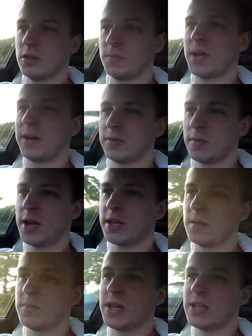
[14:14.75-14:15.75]

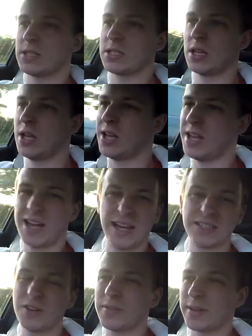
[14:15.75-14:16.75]
aftermarket bits.
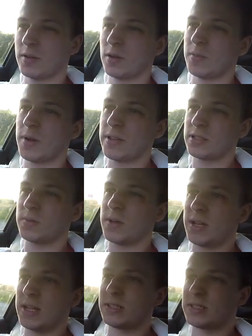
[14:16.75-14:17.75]
I don't think I'm going to bother, to be
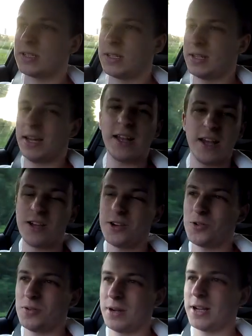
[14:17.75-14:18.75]
honest. I
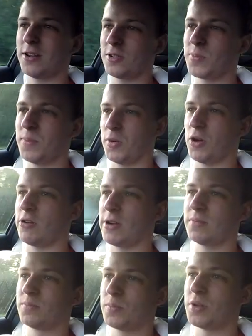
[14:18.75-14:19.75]
know it's a bit
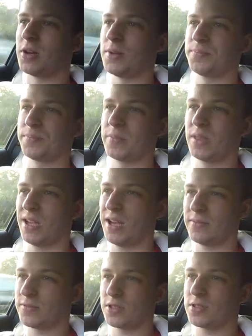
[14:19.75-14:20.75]
boring, but
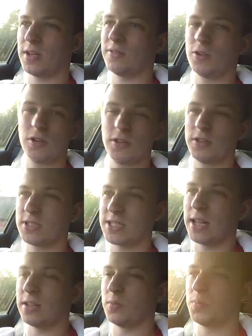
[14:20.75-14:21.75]
I've ordered the
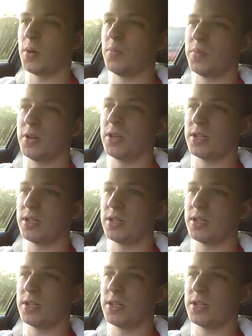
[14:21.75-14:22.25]
standard bumper, the